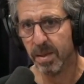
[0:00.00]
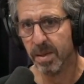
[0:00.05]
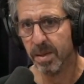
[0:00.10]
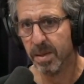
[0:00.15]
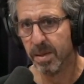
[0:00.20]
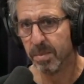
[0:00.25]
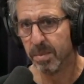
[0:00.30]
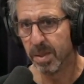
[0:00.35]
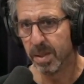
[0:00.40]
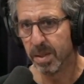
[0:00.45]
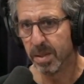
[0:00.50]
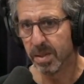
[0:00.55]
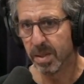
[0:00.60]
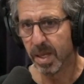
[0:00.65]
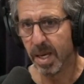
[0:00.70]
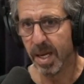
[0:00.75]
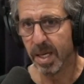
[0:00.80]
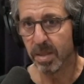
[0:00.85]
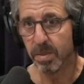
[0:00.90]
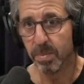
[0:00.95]
because
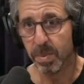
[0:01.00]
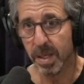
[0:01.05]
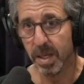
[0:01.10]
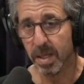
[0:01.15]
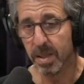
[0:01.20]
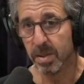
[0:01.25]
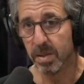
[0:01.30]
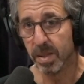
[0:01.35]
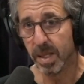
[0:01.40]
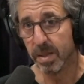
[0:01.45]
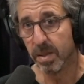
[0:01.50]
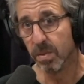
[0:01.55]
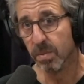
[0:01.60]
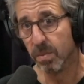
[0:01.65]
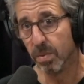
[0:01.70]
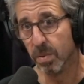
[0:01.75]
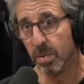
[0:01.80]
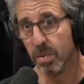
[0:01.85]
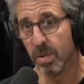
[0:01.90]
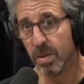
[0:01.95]
cash bail is at the
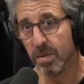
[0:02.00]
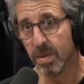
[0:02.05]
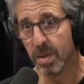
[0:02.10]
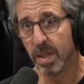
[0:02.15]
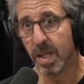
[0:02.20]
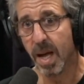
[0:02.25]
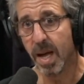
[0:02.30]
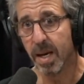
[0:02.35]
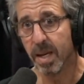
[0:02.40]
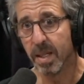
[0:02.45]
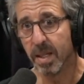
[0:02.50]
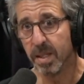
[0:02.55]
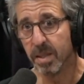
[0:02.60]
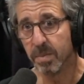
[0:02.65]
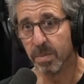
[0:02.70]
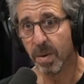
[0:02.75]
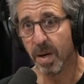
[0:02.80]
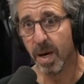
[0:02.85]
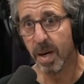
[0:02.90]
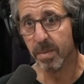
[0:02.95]
root of a lot of these
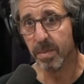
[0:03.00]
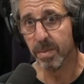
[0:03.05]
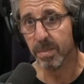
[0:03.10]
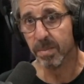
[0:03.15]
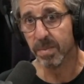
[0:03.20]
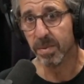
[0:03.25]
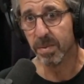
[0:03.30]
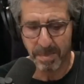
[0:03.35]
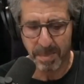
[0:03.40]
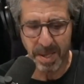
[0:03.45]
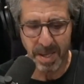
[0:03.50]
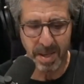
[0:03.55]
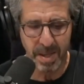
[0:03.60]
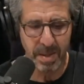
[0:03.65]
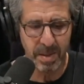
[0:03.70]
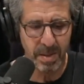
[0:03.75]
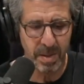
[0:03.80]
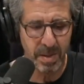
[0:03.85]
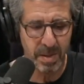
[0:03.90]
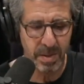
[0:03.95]
problems.
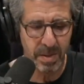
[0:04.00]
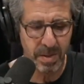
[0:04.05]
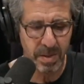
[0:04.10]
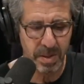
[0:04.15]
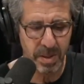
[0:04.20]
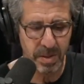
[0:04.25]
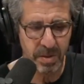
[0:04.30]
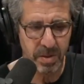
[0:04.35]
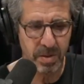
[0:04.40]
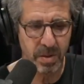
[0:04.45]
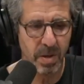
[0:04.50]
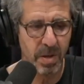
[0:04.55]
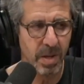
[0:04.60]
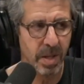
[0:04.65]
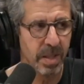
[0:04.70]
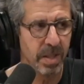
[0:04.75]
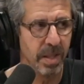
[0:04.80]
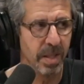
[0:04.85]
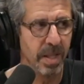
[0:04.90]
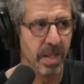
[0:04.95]
Bail,
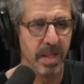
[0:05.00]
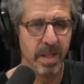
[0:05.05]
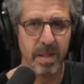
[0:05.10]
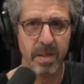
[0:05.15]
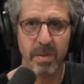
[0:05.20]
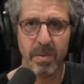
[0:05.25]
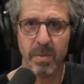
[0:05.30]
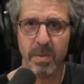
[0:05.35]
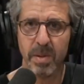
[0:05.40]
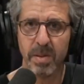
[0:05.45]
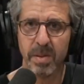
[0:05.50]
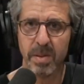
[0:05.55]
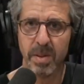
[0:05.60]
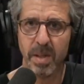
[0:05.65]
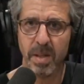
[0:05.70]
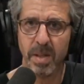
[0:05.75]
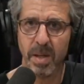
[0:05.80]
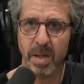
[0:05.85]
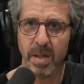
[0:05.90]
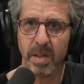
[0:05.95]
historically, was
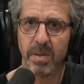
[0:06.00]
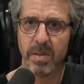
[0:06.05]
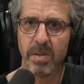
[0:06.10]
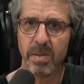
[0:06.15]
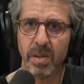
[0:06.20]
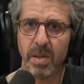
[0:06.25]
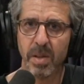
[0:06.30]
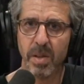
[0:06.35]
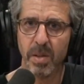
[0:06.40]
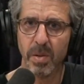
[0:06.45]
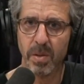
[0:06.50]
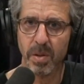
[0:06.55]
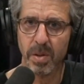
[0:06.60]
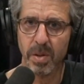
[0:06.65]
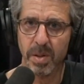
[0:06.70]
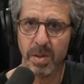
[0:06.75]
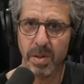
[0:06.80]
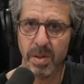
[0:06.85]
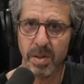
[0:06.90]
an unsecured